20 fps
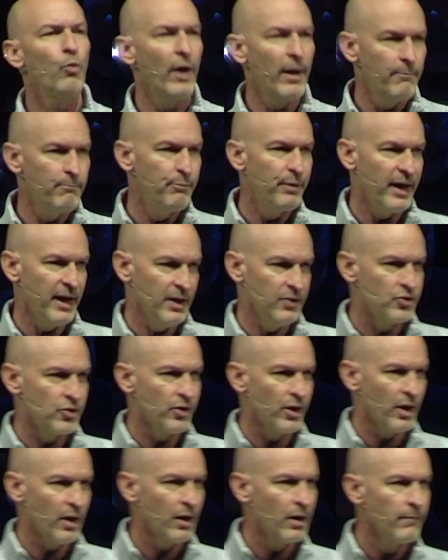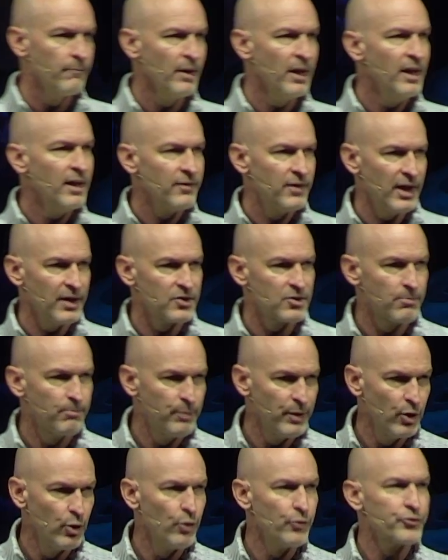web page there that's
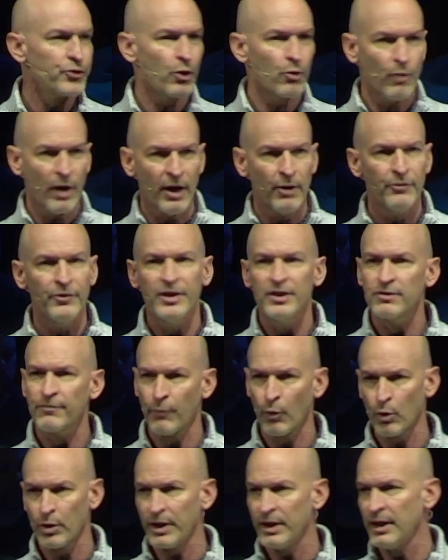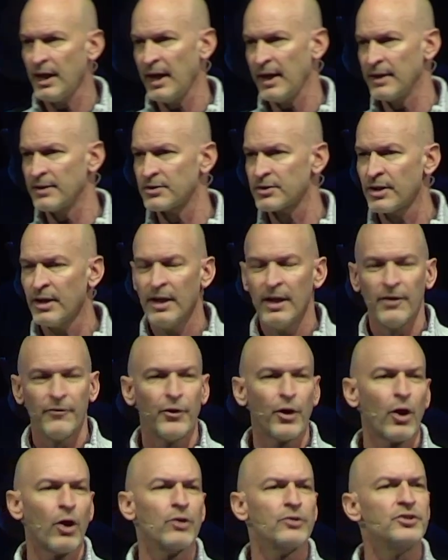built around these 40 days.
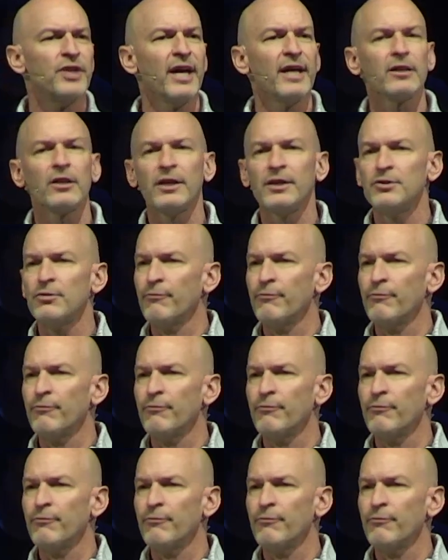There are daily